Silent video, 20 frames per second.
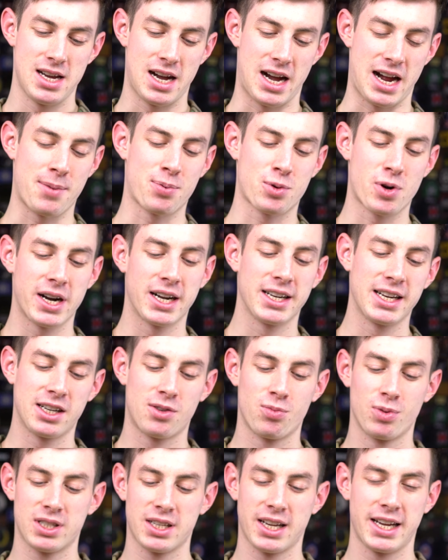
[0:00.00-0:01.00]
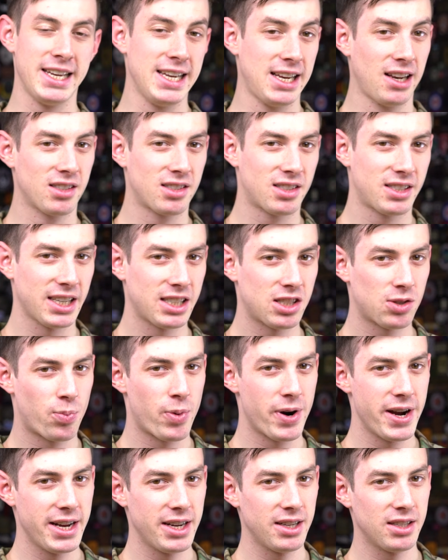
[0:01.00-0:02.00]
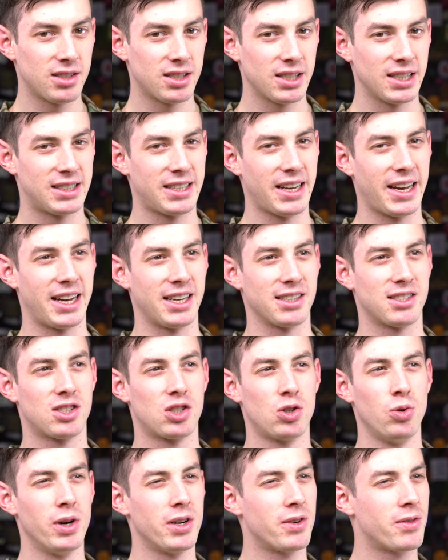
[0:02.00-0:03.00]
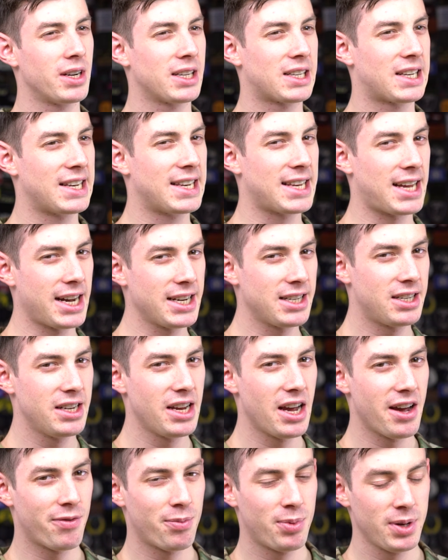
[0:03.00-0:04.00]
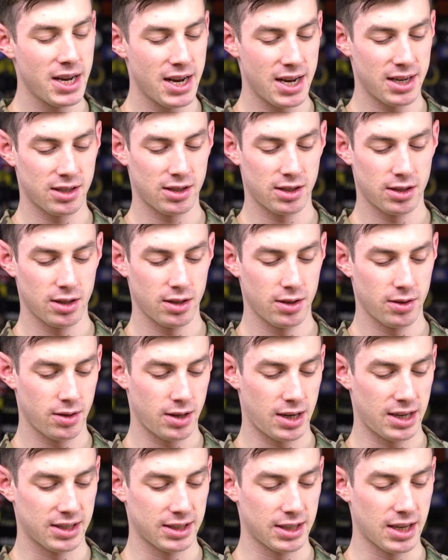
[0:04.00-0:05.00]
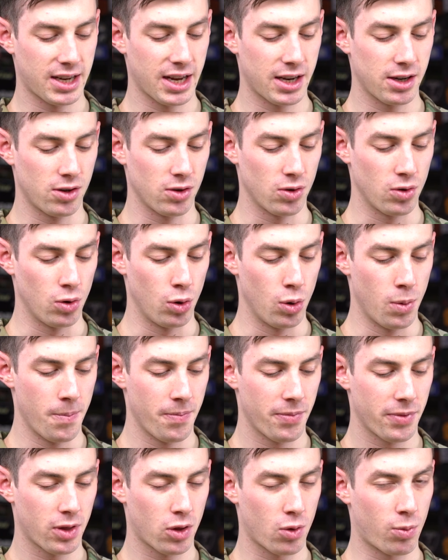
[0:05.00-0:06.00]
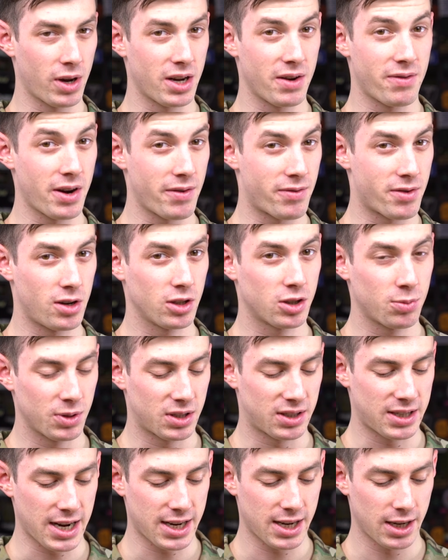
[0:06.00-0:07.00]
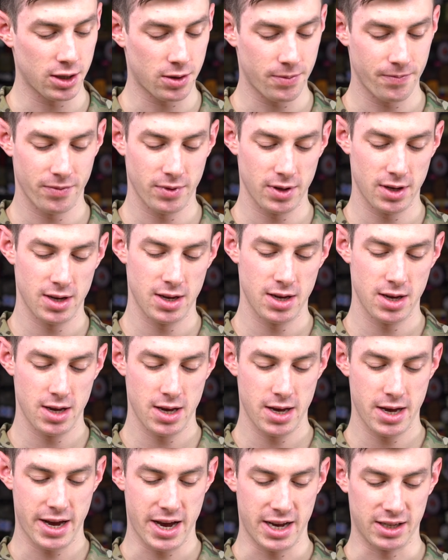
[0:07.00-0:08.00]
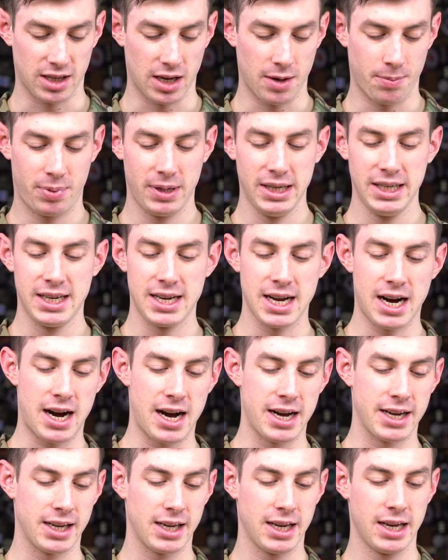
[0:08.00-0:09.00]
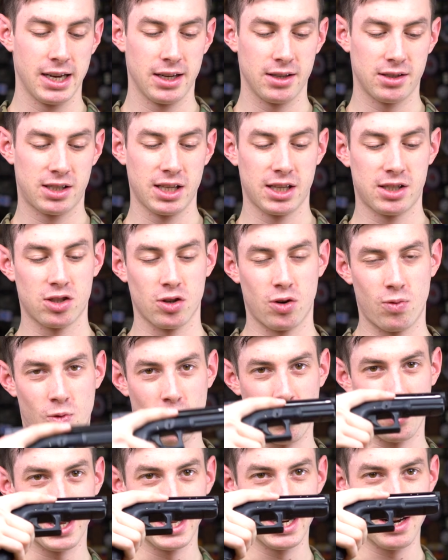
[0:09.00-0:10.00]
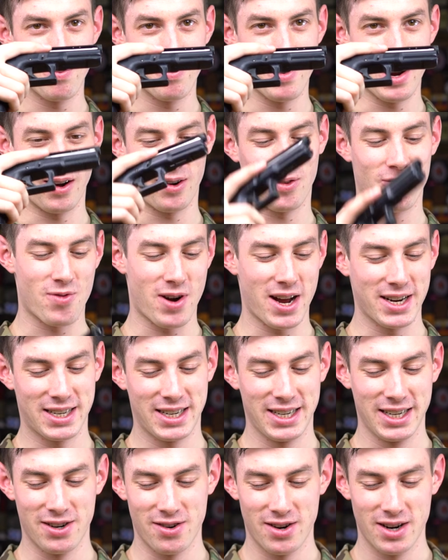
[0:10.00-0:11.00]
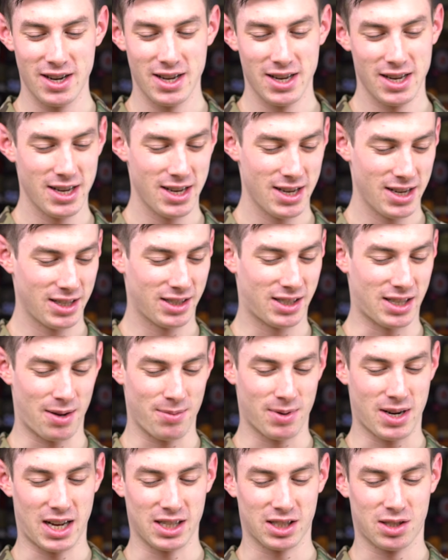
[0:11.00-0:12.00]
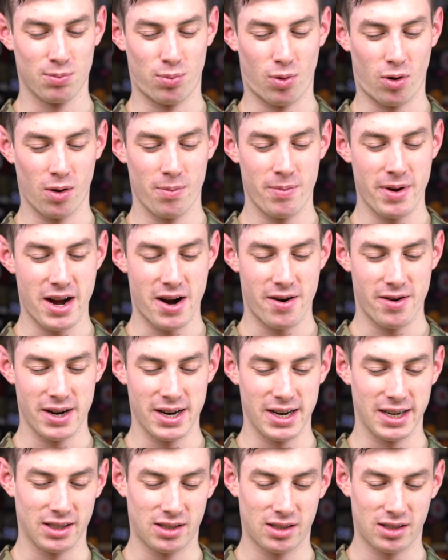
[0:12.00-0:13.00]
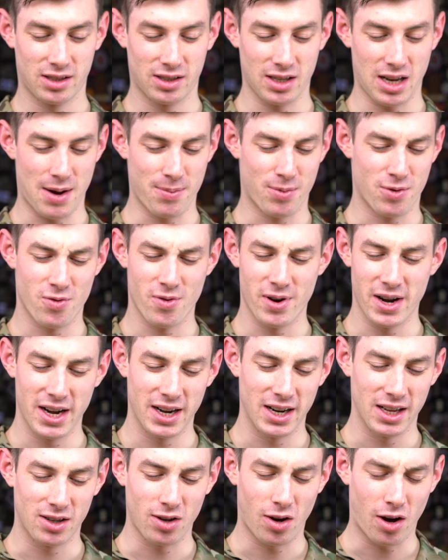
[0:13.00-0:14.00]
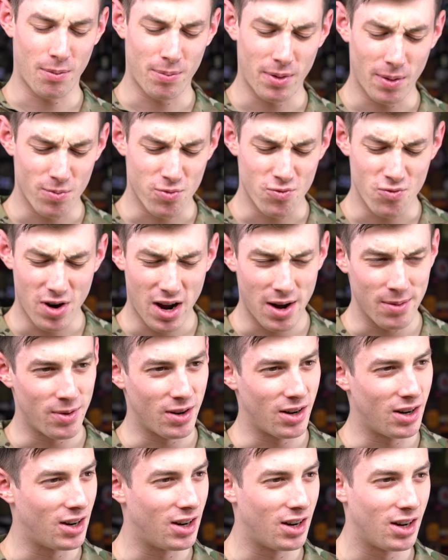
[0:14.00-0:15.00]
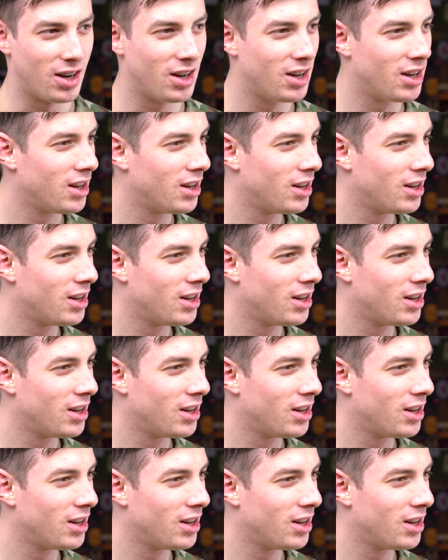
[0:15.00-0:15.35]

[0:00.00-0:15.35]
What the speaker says: I upgraded it with an Eagle 6 springs. It has 290 FPS. I think it can do 25 rounds per second. Has a PDI 601 inner barrel right here. Some constant ball bearings, upgraded hop-up rubber,